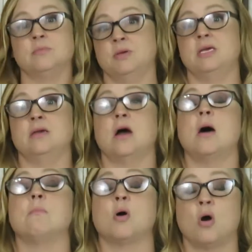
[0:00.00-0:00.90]
could be
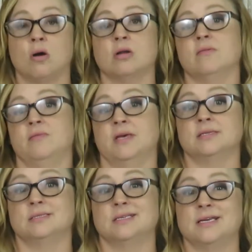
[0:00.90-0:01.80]
a part of
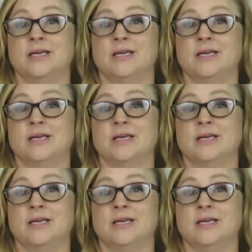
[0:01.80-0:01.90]
this.